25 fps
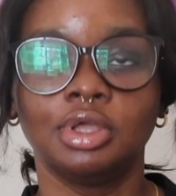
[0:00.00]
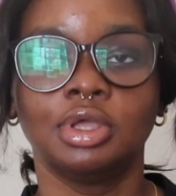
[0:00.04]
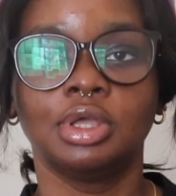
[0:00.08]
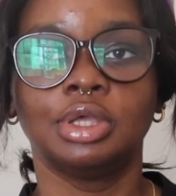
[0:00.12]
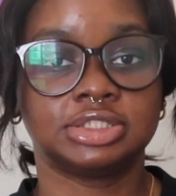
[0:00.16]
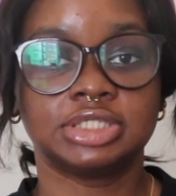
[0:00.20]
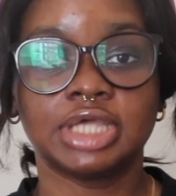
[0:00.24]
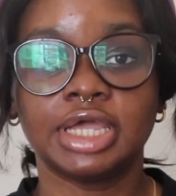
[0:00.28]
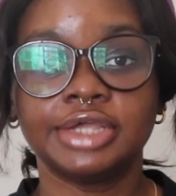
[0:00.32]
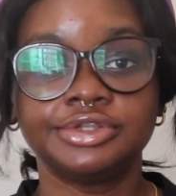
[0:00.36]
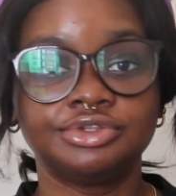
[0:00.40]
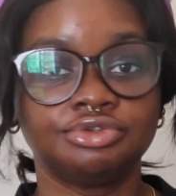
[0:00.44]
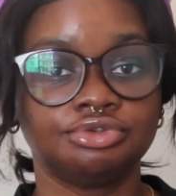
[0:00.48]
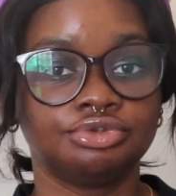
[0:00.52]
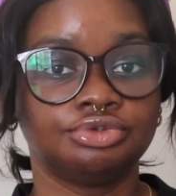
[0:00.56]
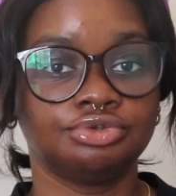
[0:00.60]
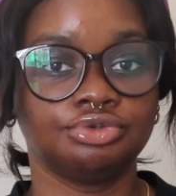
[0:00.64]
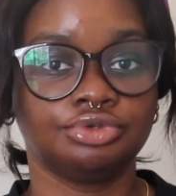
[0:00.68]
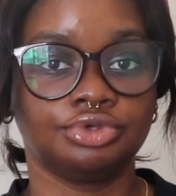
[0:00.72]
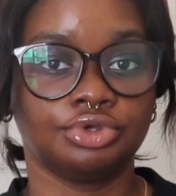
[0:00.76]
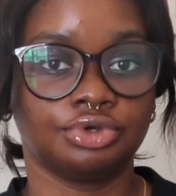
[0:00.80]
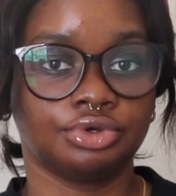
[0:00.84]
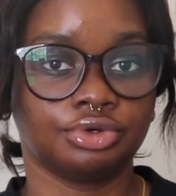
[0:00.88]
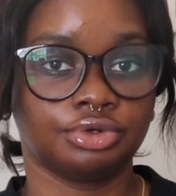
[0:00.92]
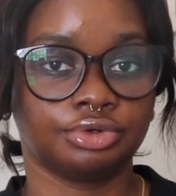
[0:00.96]
Decide to do
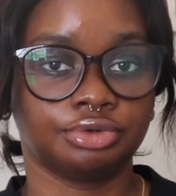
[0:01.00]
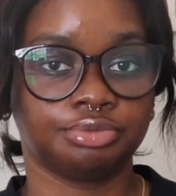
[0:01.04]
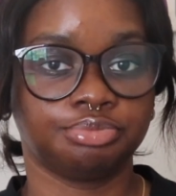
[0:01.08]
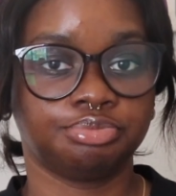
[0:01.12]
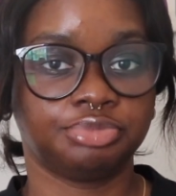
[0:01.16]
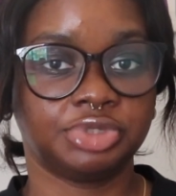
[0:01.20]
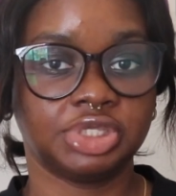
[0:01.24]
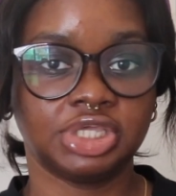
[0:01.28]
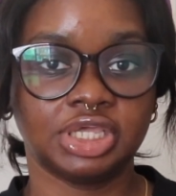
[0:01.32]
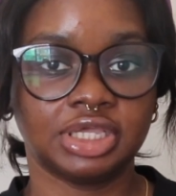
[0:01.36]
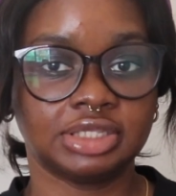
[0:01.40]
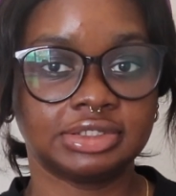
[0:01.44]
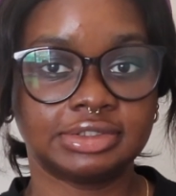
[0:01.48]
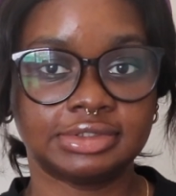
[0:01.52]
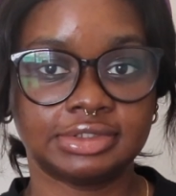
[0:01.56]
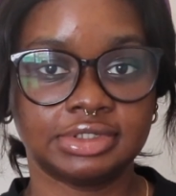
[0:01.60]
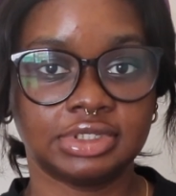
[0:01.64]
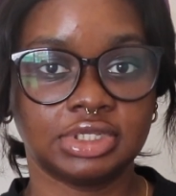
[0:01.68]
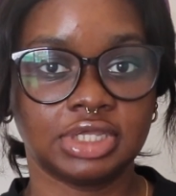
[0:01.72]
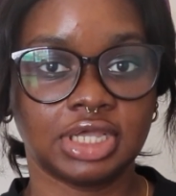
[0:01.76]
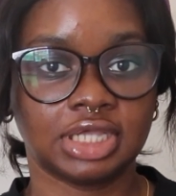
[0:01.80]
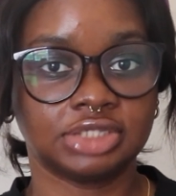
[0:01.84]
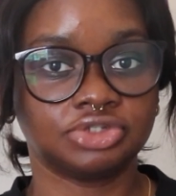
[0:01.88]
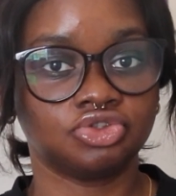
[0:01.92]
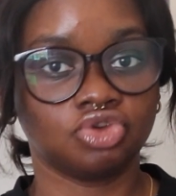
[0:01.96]
your
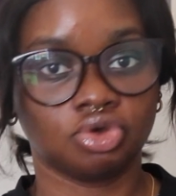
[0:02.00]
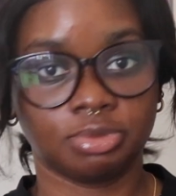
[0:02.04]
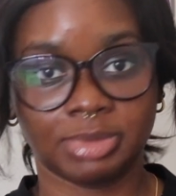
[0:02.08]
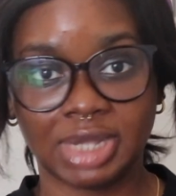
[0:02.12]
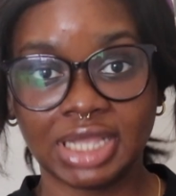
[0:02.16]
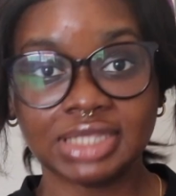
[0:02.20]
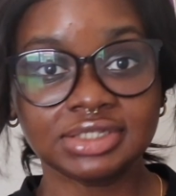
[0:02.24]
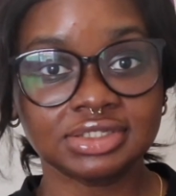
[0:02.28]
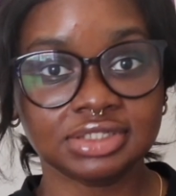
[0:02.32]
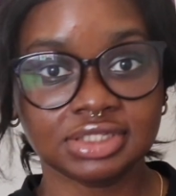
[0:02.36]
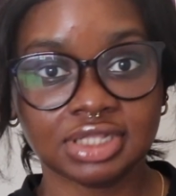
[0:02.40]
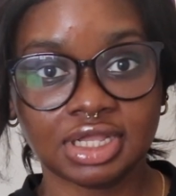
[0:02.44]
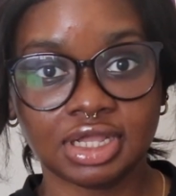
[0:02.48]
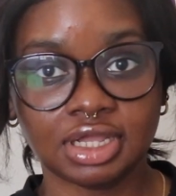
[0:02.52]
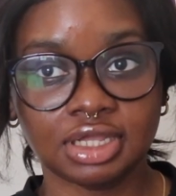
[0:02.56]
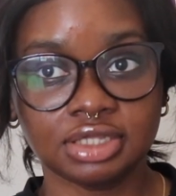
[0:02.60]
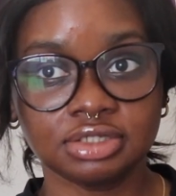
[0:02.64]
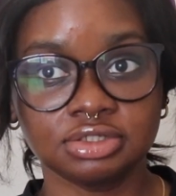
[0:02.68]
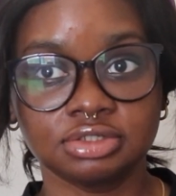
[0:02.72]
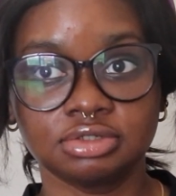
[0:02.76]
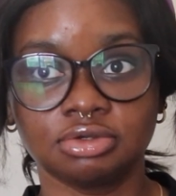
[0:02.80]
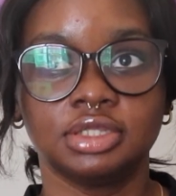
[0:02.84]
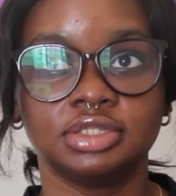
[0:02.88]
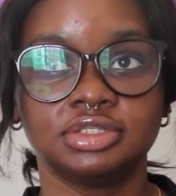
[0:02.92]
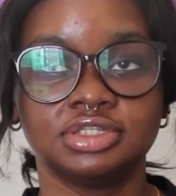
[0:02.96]
BSc as your
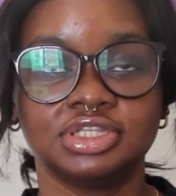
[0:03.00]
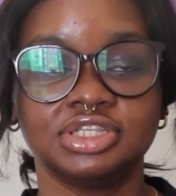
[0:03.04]
master's.